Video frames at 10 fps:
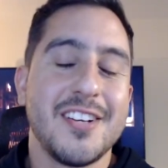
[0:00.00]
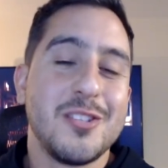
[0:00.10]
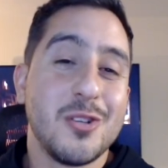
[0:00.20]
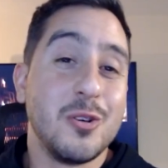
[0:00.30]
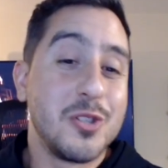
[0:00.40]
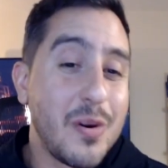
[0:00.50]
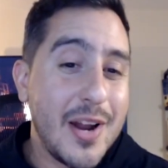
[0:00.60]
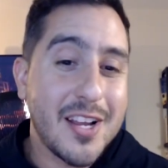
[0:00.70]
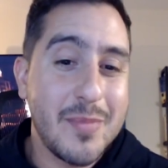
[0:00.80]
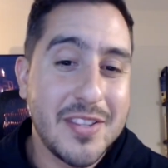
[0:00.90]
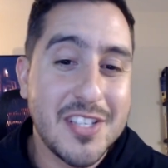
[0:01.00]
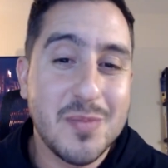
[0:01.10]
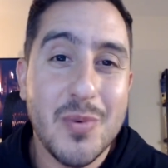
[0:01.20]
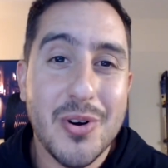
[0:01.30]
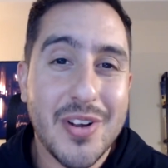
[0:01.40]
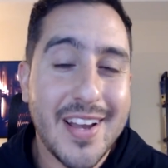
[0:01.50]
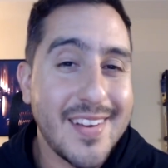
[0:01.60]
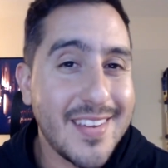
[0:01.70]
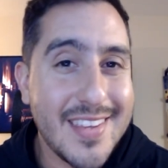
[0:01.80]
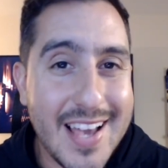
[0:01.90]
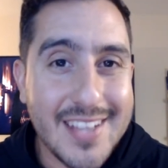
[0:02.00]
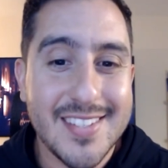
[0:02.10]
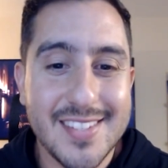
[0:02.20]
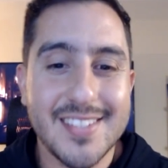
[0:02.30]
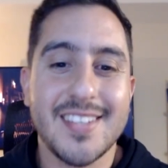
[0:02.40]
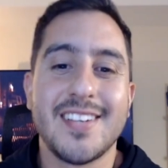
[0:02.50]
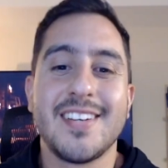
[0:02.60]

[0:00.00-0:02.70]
So do I recommend this book? Yes.